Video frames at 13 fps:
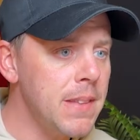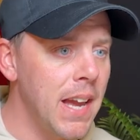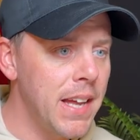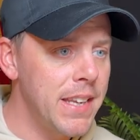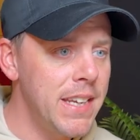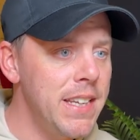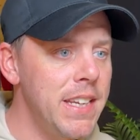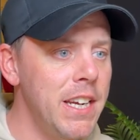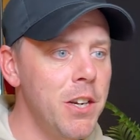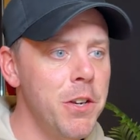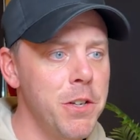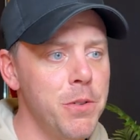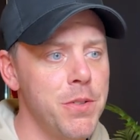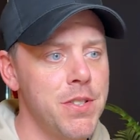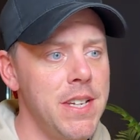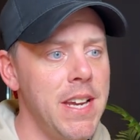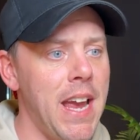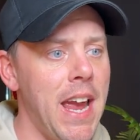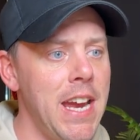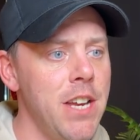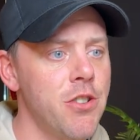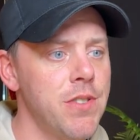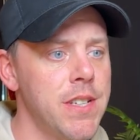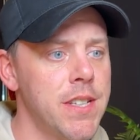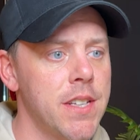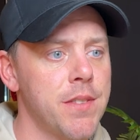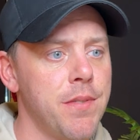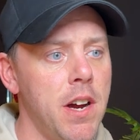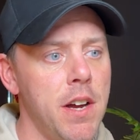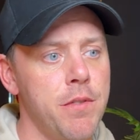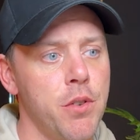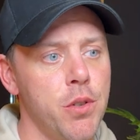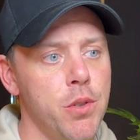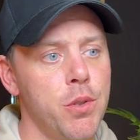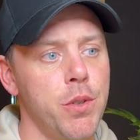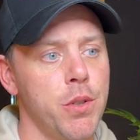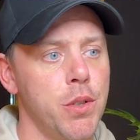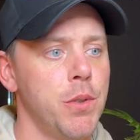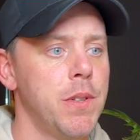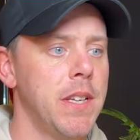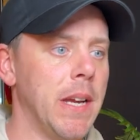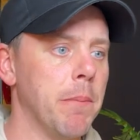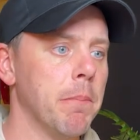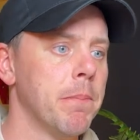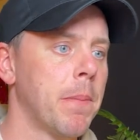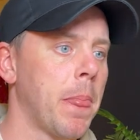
And in here, you'll see A365 cool new theme.